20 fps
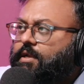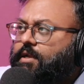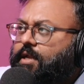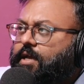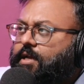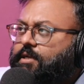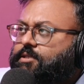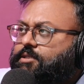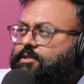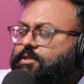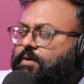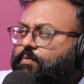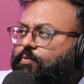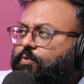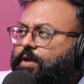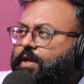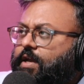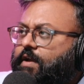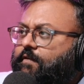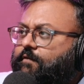Next up,
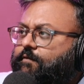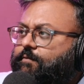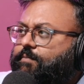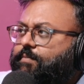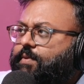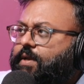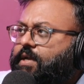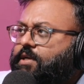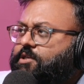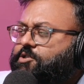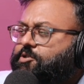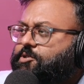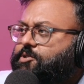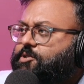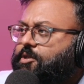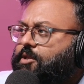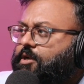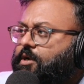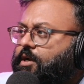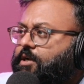we have Beatrice
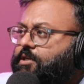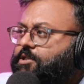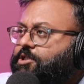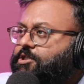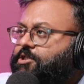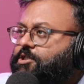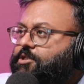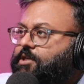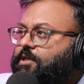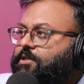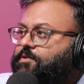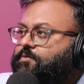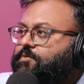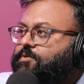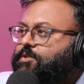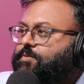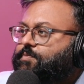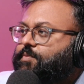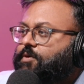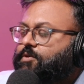on the line. She'd just like to
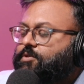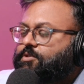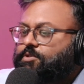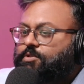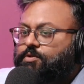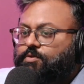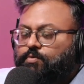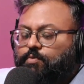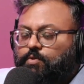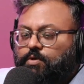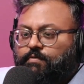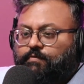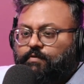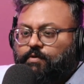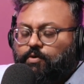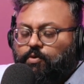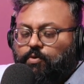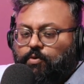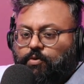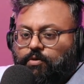respond to one of the
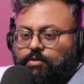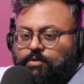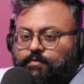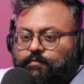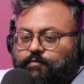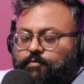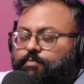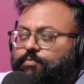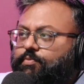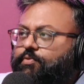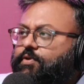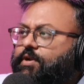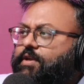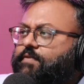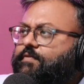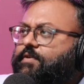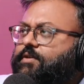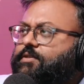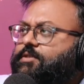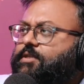callers from
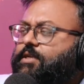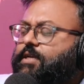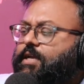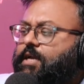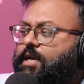previously.